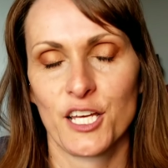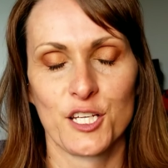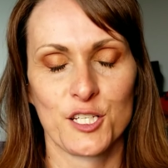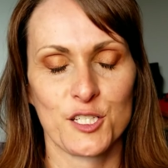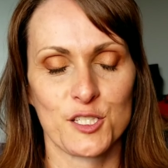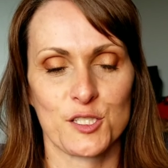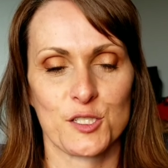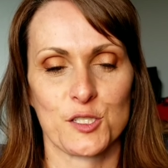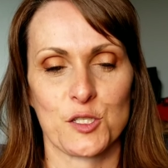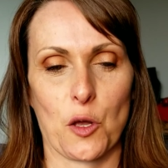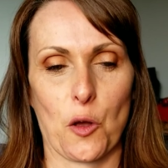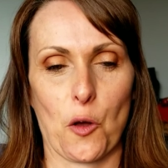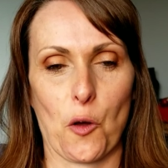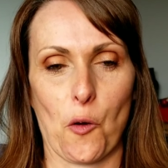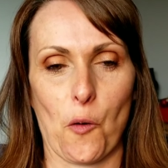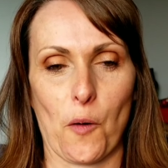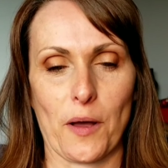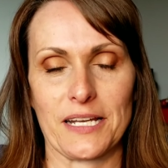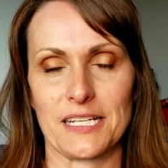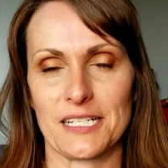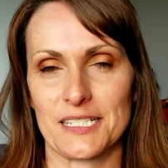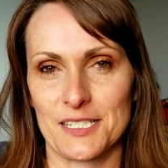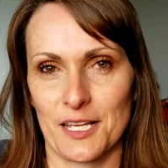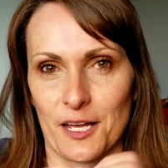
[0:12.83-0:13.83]
So I
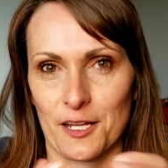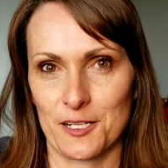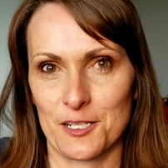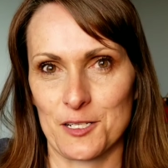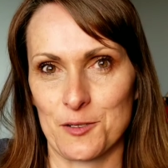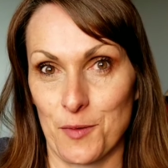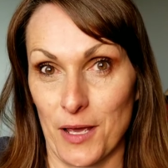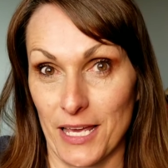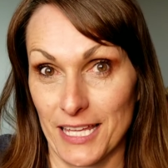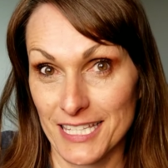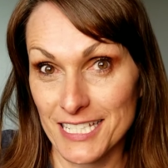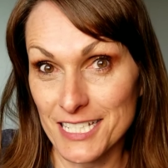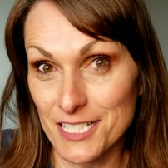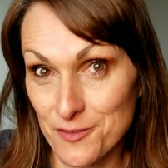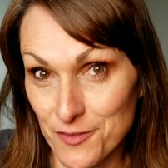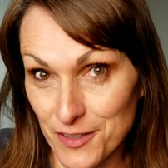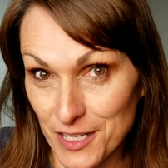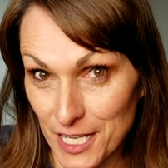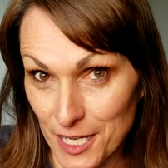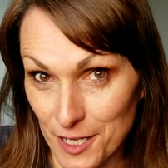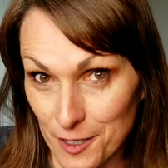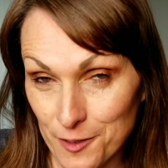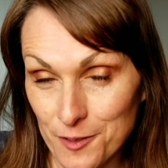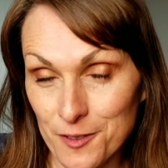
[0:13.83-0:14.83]
decided to make this
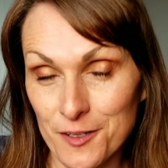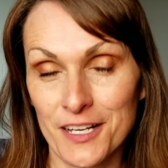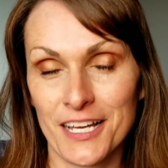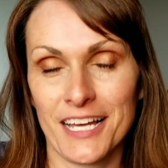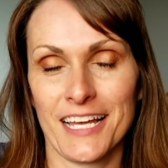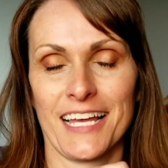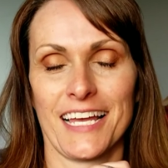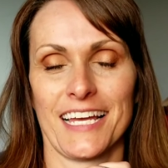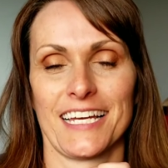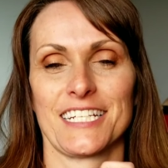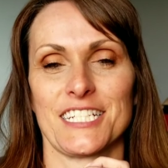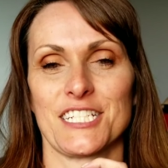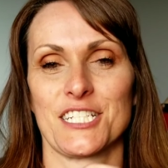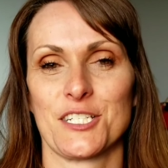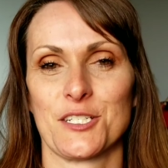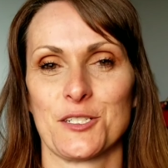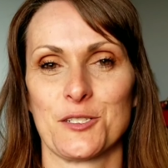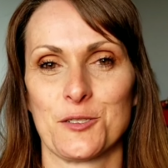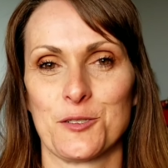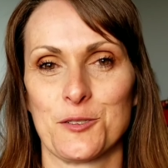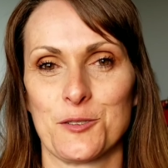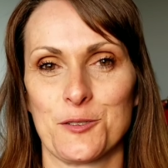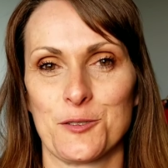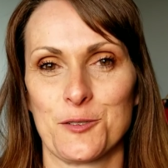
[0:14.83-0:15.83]
video
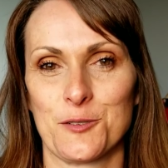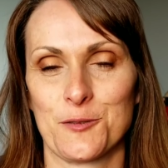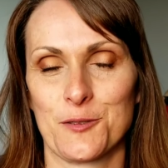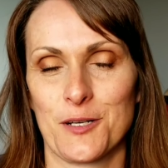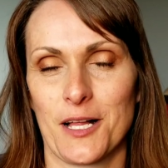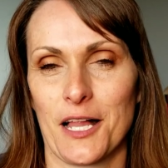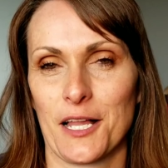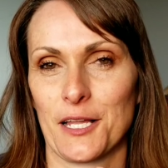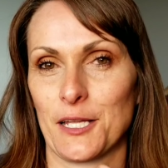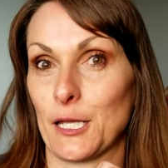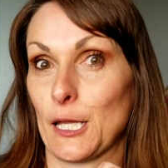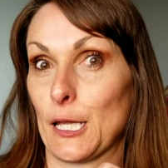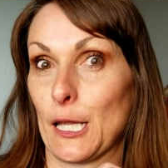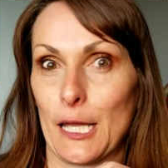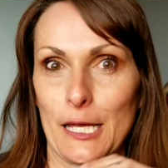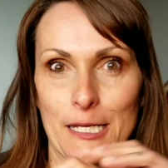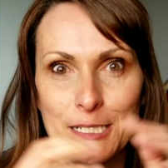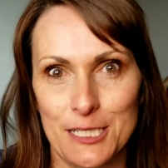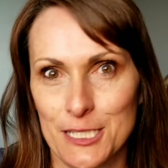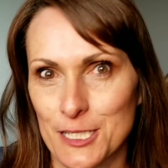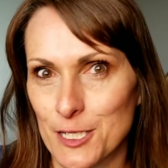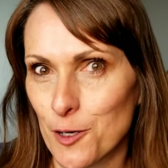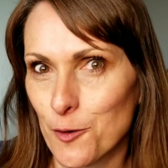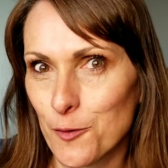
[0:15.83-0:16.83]
to
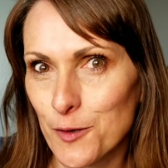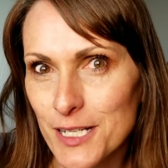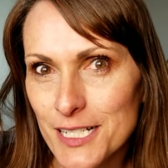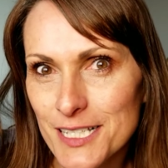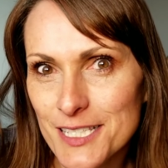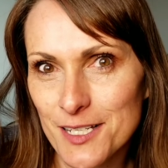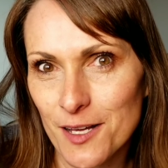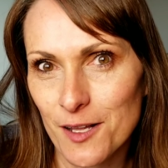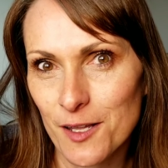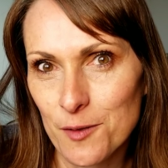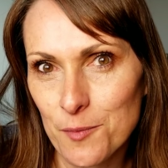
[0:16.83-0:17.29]
let you know what it's all